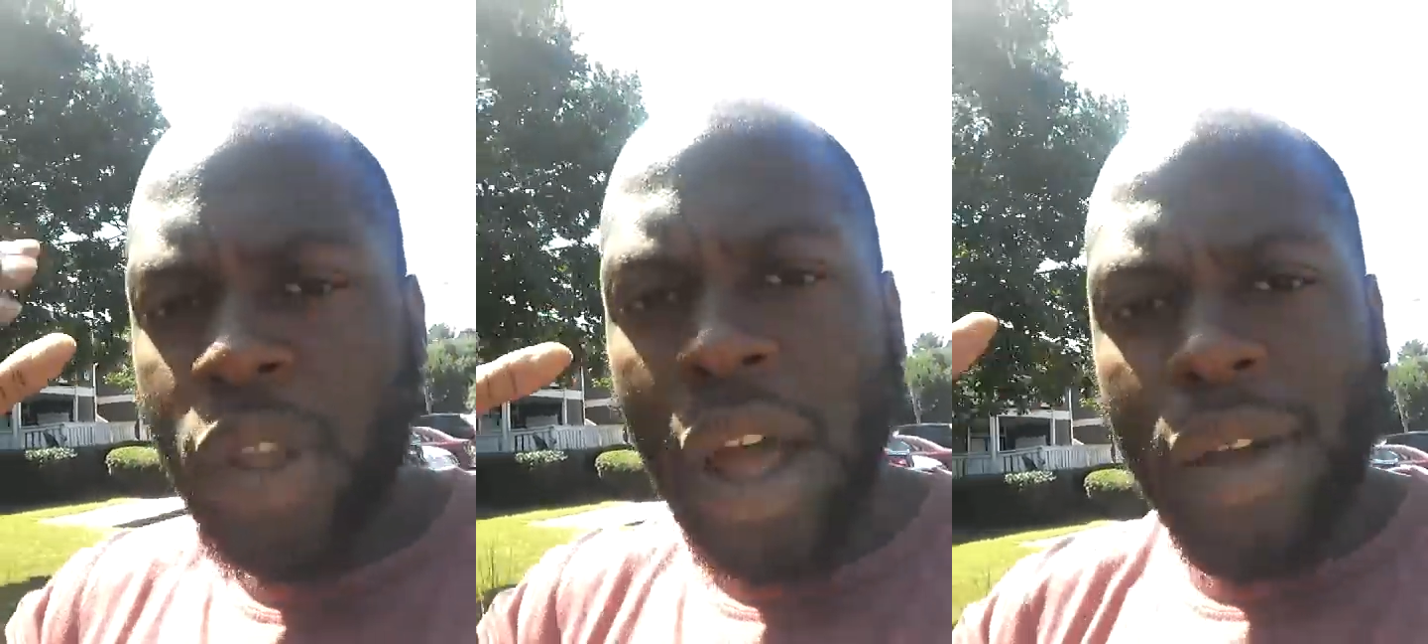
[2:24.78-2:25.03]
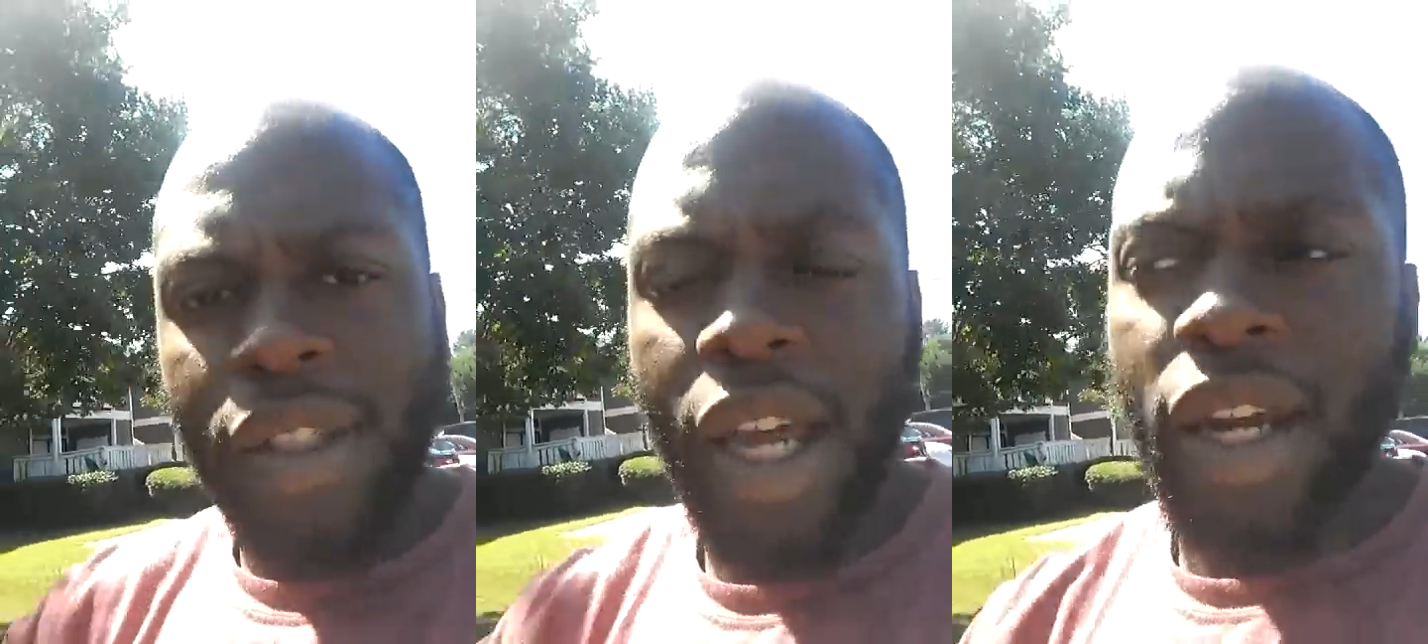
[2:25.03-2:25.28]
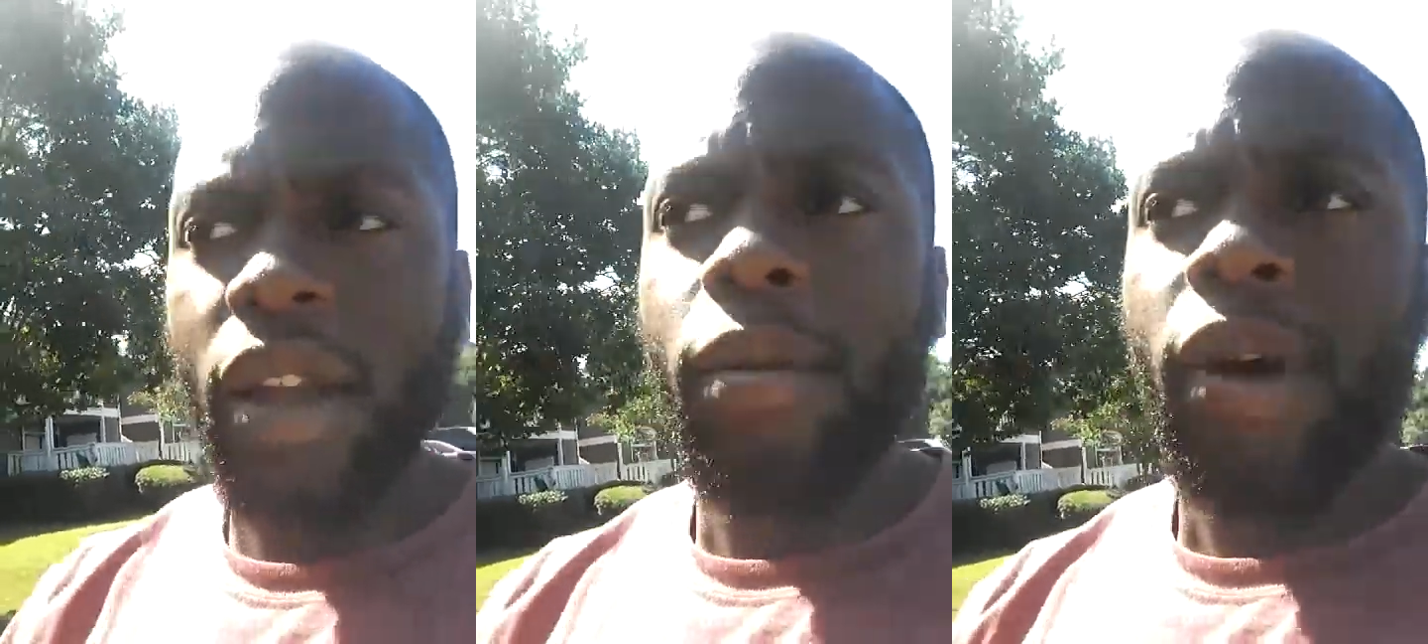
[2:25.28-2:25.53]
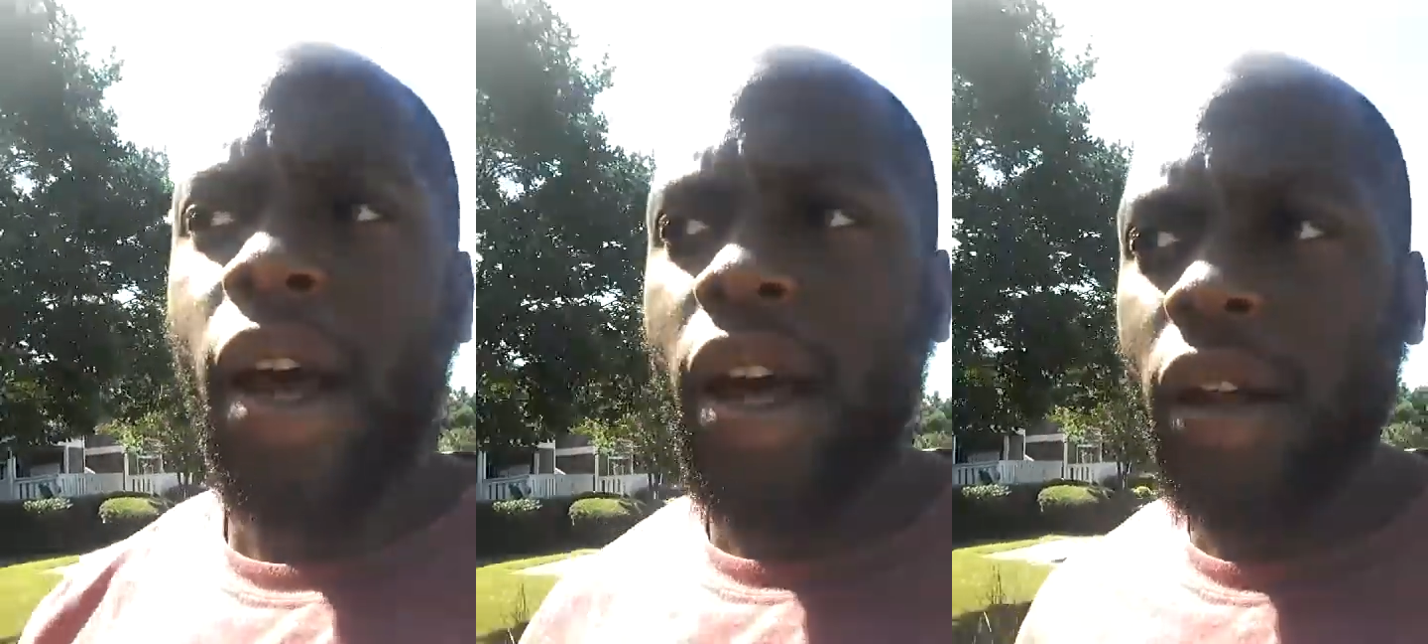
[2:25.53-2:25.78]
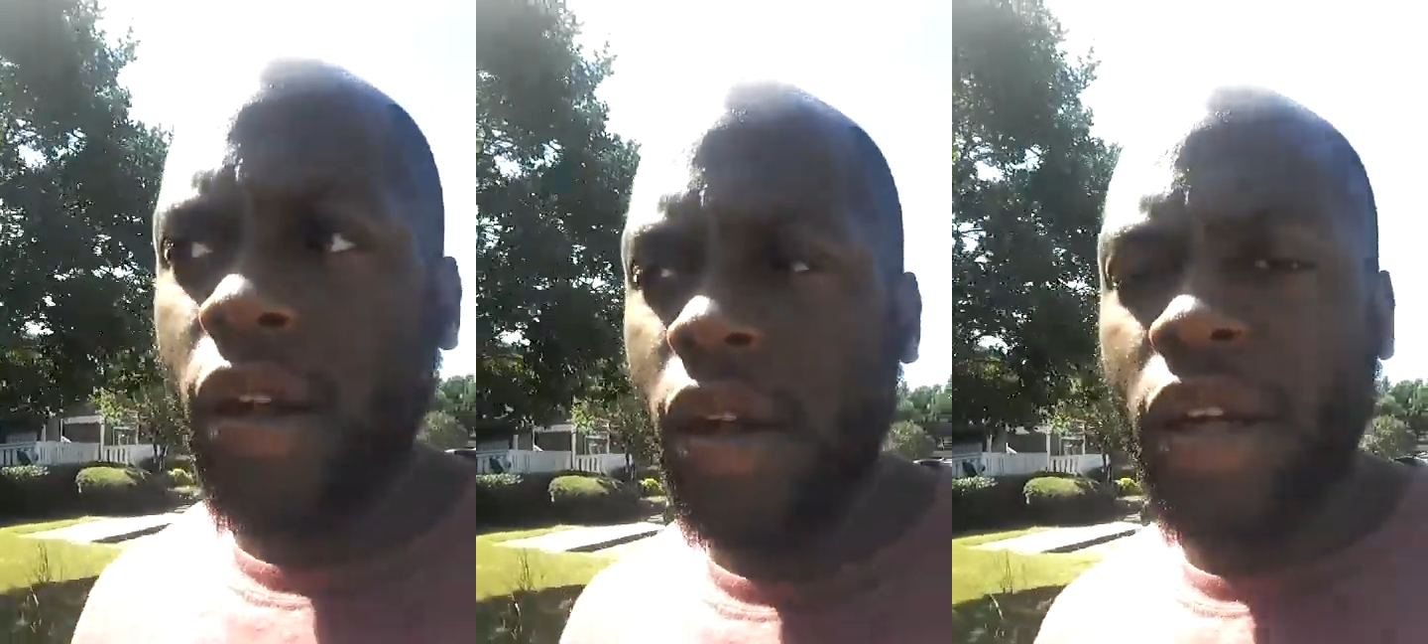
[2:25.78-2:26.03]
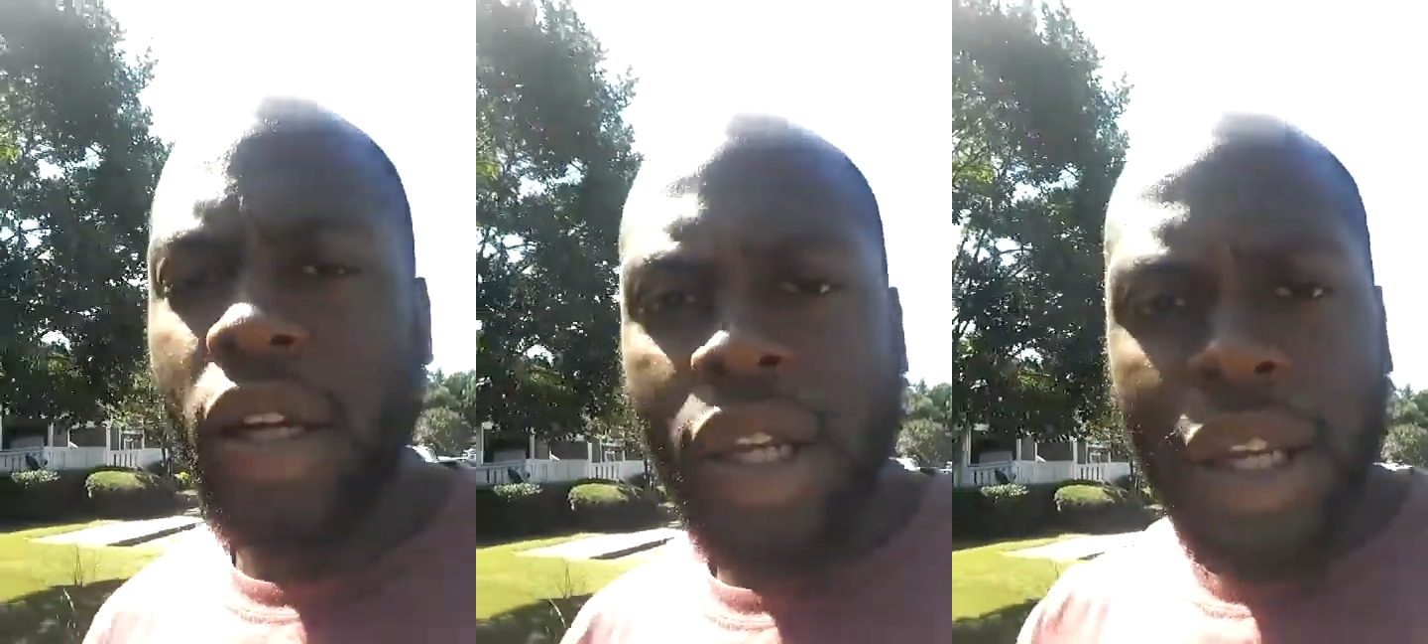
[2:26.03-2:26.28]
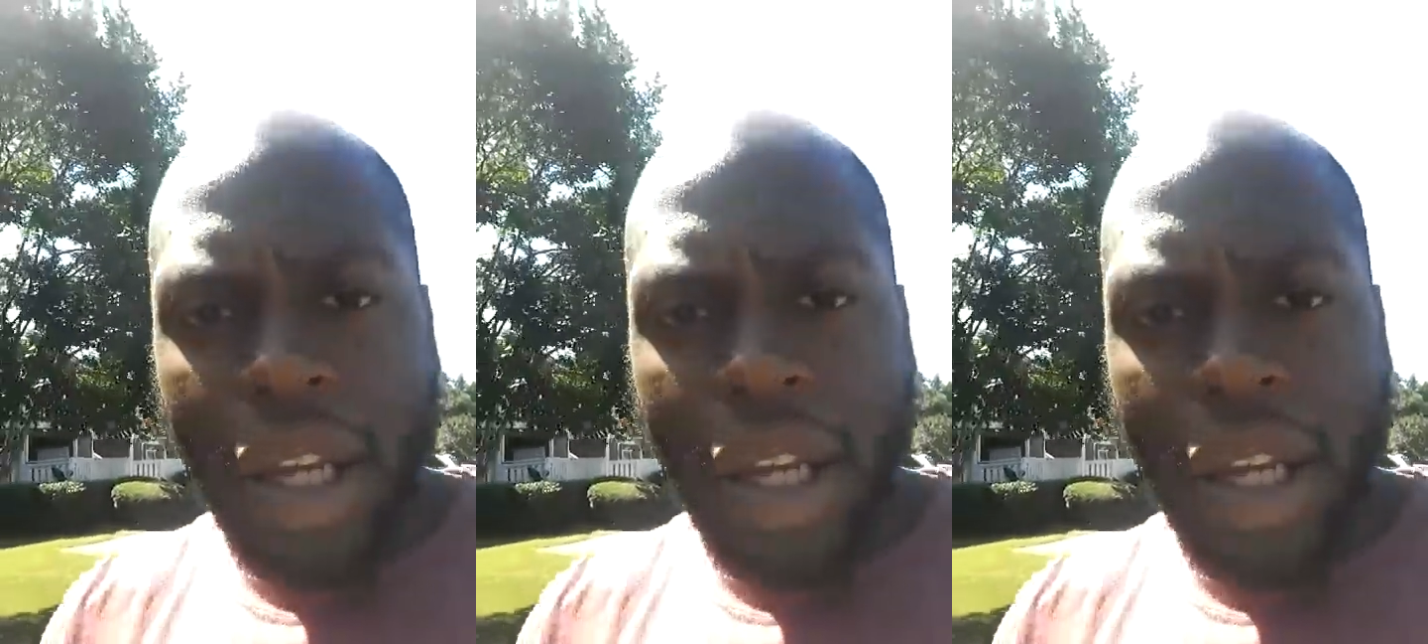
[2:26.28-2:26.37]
thoughts out of your mind, or